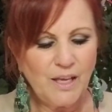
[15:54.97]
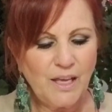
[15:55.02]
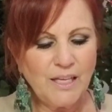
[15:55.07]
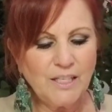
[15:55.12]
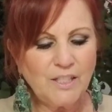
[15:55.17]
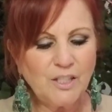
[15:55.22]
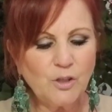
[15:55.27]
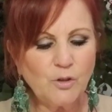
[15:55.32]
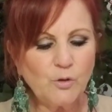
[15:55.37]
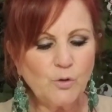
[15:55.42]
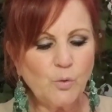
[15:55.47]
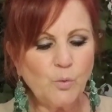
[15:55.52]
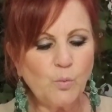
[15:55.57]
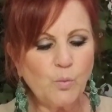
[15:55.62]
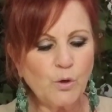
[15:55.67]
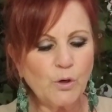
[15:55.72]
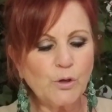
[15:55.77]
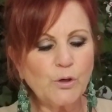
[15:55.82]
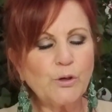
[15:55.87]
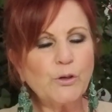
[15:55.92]
until the
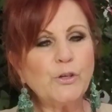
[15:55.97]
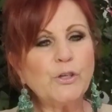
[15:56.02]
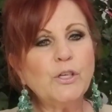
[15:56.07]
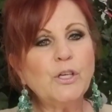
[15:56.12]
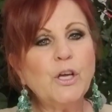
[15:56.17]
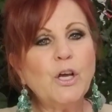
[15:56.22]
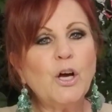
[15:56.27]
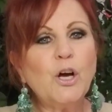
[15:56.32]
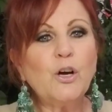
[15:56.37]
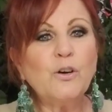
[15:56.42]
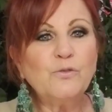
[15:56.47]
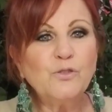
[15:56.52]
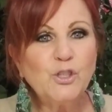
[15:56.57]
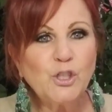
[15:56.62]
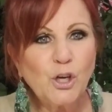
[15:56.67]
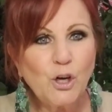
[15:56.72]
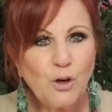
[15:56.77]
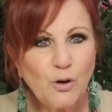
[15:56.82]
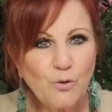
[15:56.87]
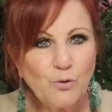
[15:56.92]
word of
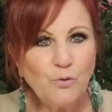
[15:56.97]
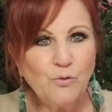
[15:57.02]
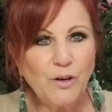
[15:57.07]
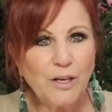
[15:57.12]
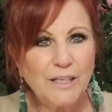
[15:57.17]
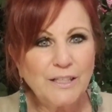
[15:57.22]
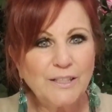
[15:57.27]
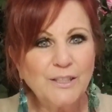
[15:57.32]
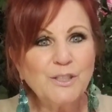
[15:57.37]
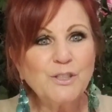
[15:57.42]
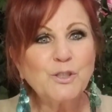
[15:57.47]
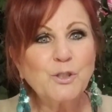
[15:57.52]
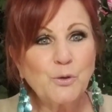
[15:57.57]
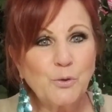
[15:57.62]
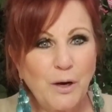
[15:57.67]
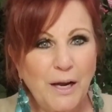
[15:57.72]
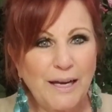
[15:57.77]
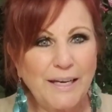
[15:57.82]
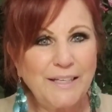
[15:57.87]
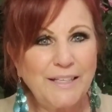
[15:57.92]
Jehovah
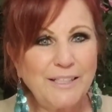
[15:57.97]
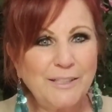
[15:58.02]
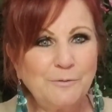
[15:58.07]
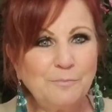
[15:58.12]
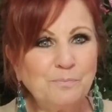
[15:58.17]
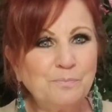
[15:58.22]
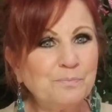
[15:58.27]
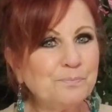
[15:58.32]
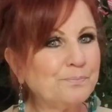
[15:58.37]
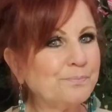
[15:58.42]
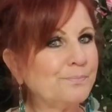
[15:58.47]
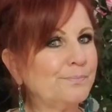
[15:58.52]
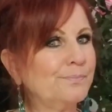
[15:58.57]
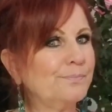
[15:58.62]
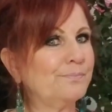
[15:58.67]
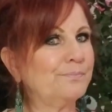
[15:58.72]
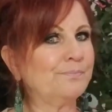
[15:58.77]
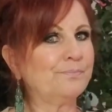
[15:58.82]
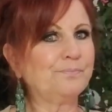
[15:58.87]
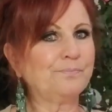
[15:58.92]
tried him.
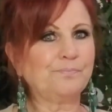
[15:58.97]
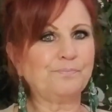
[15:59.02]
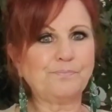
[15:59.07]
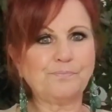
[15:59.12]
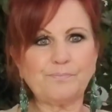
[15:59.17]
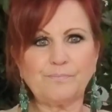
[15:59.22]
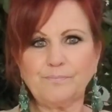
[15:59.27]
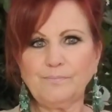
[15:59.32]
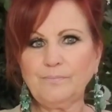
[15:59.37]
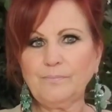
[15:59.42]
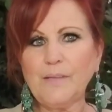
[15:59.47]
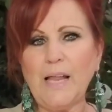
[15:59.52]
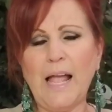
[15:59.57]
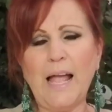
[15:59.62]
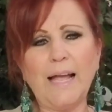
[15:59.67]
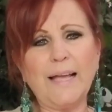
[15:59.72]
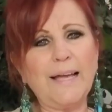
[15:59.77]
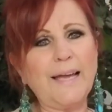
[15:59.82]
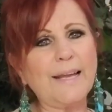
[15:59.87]
Mm. I